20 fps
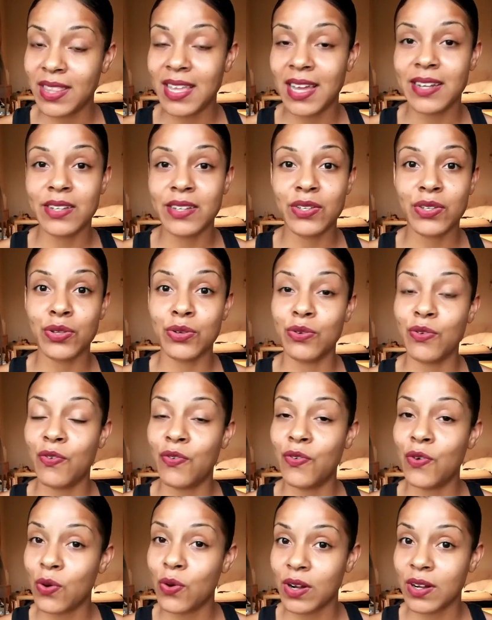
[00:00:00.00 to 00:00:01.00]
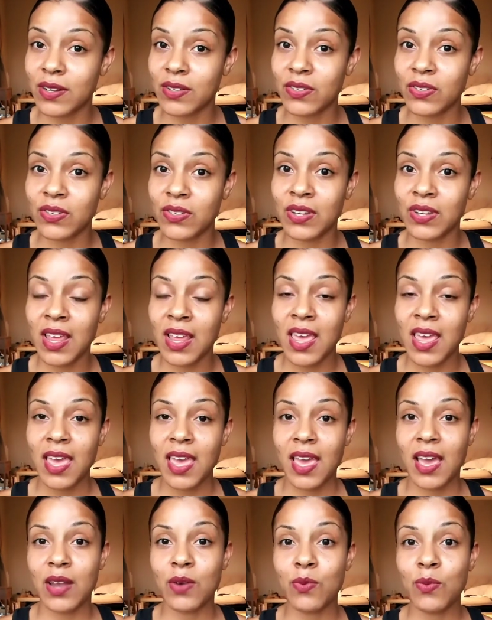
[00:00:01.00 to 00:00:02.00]
That is through force.
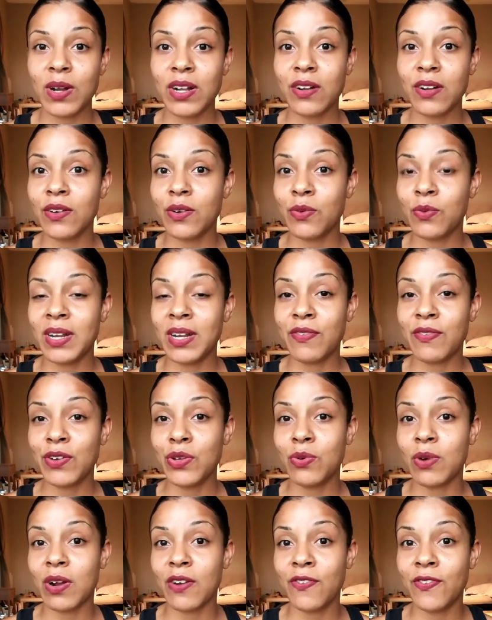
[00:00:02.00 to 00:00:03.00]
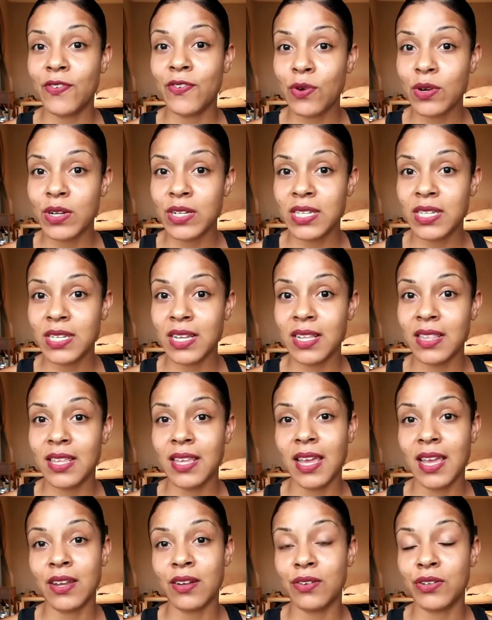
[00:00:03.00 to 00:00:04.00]
And whenever you are forcing
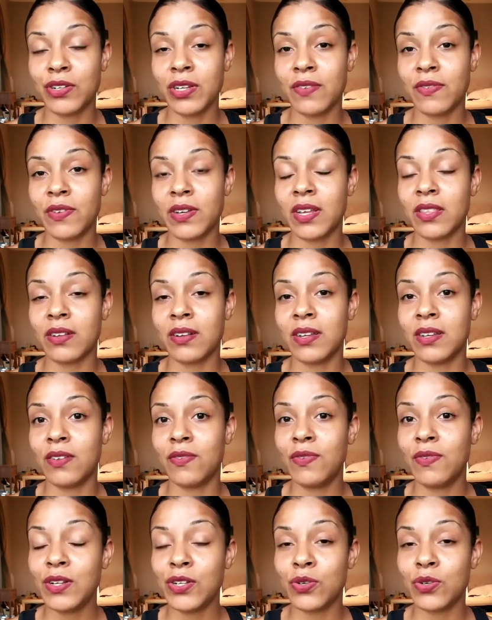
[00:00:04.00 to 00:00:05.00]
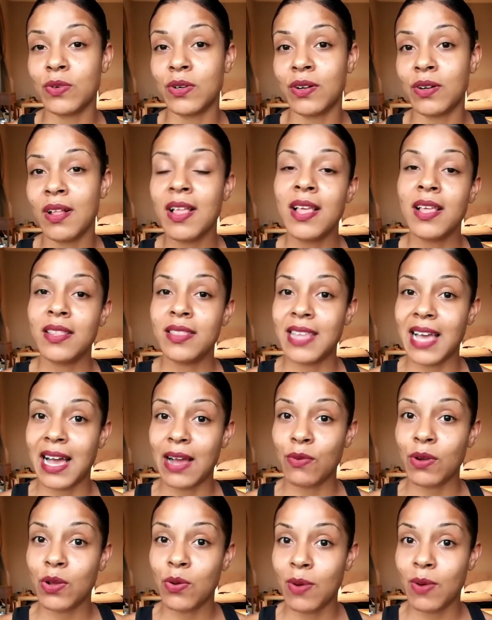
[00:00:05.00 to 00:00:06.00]
the energy of another individual,
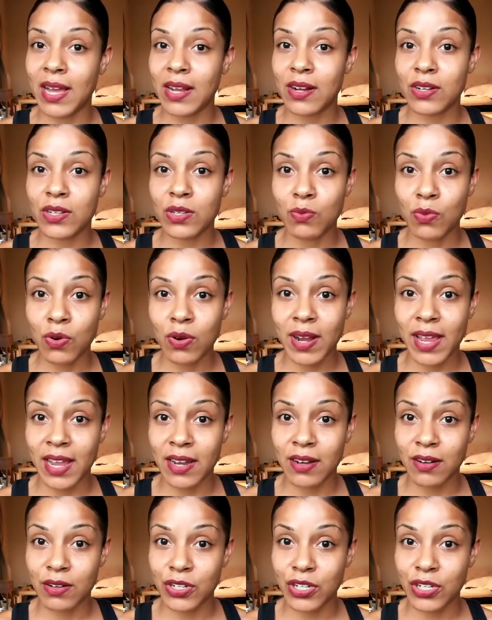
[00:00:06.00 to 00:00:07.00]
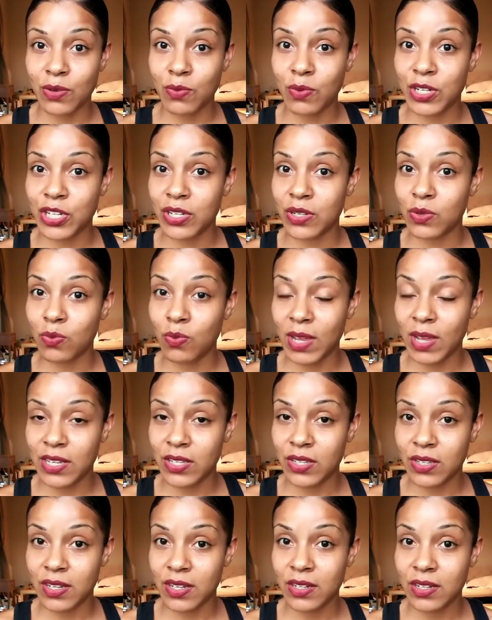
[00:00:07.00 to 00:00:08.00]
that requires more energy, which is
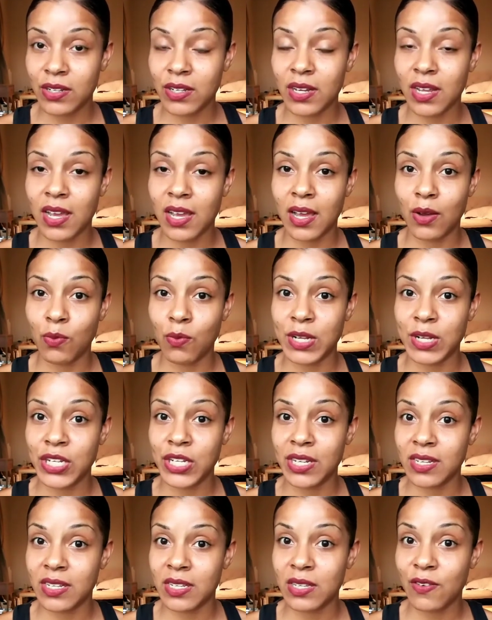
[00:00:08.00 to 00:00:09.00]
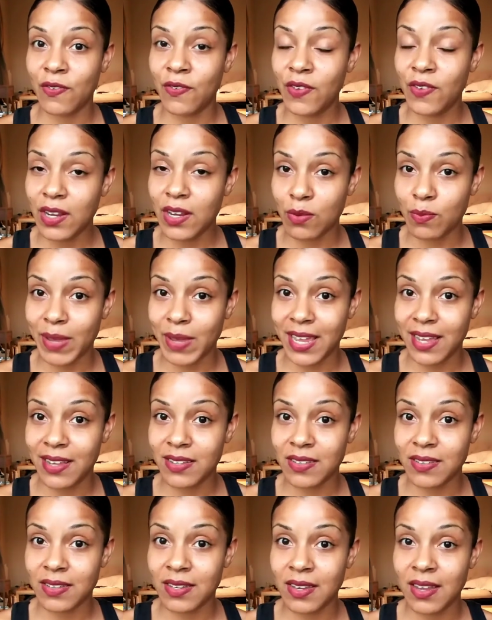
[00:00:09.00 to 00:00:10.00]
wastage, which is
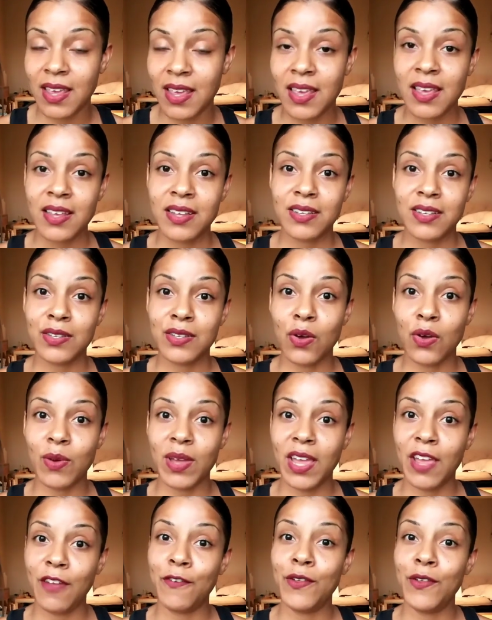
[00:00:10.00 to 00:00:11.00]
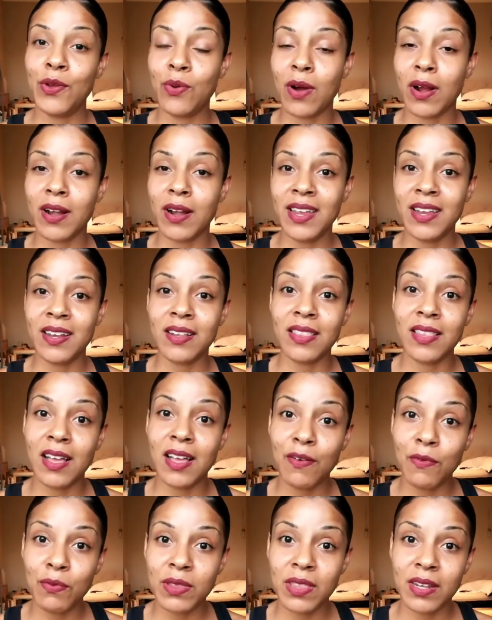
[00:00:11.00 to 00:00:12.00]
fear-based. So if you are in
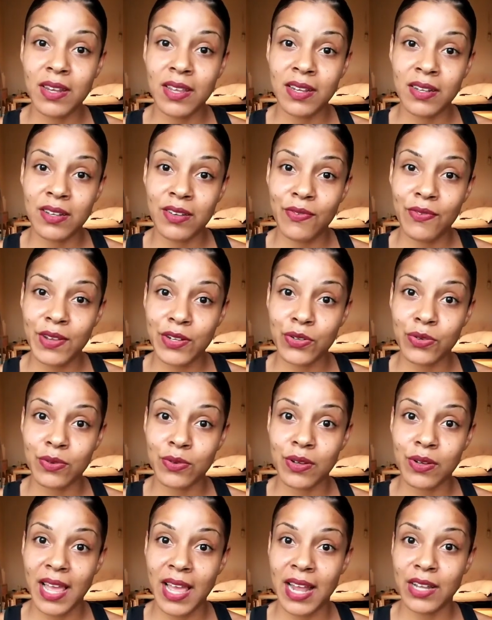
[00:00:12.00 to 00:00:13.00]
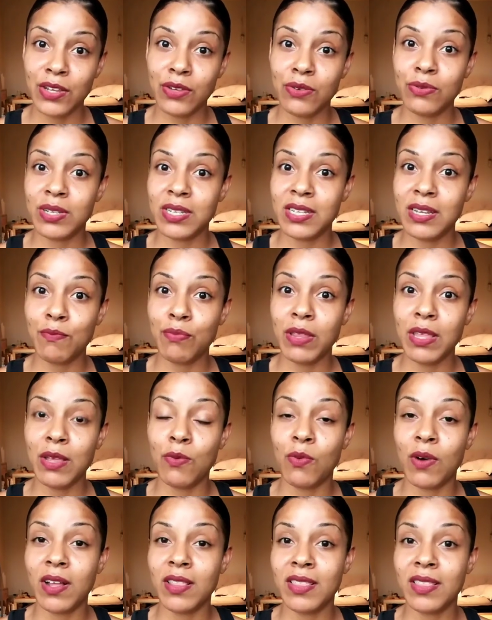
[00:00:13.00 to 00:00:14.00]
love with an individual and you simply
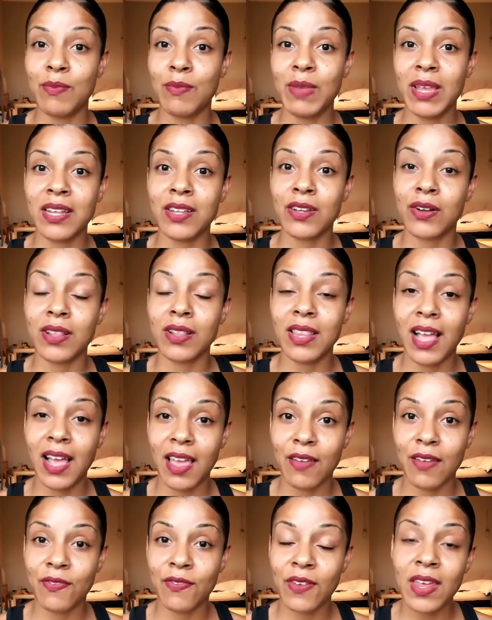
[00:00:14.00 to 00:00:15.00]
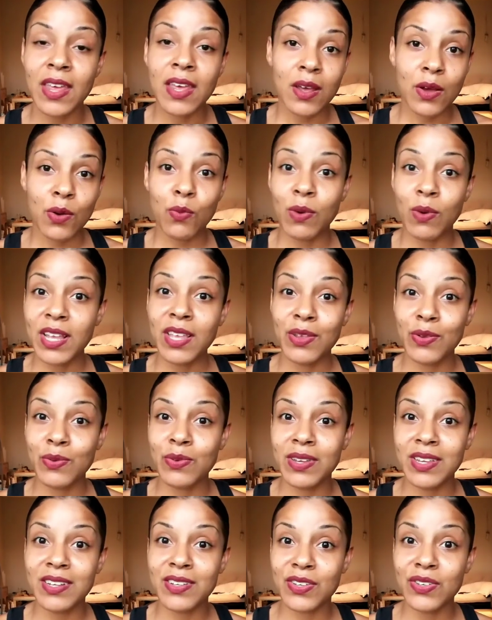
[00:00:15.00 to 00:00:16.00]
want them in your life, what you
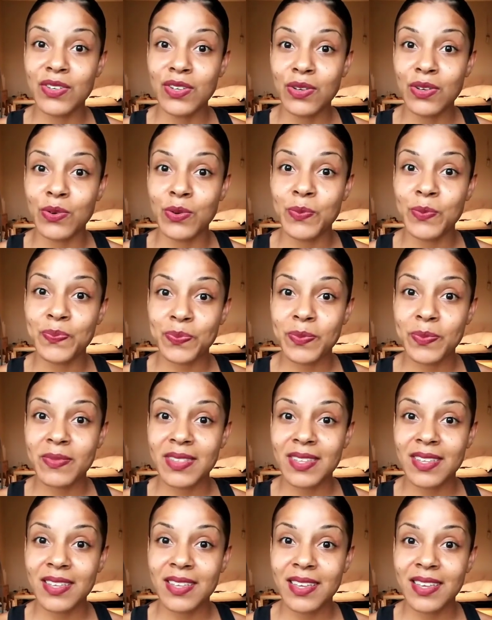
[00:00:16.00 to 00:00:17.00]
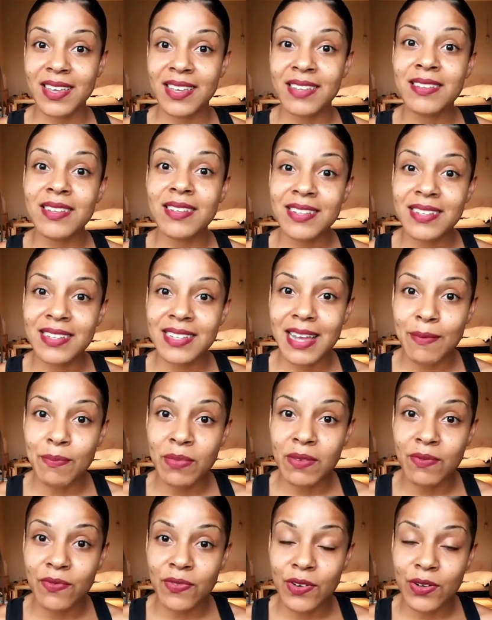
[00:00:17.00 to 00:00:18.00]
need to do is
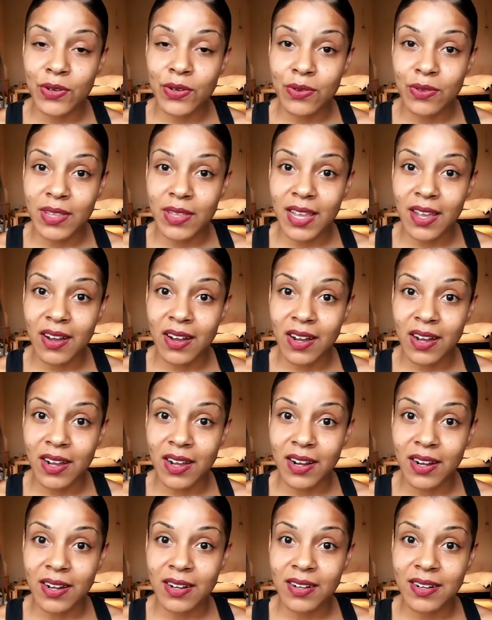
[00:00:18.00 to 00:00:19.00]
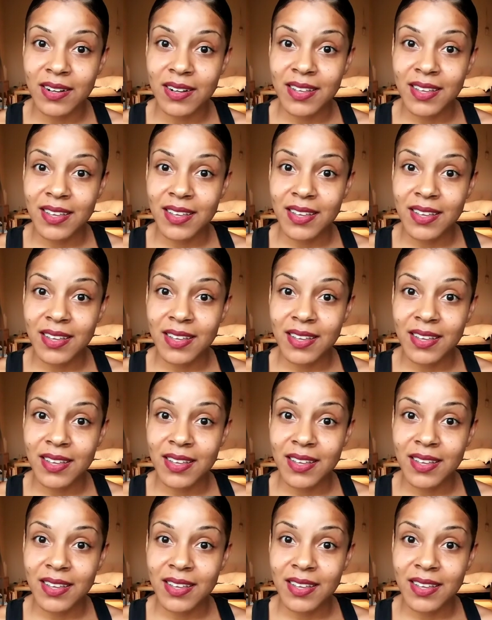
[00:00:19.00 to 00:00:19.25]
accept them for who they are.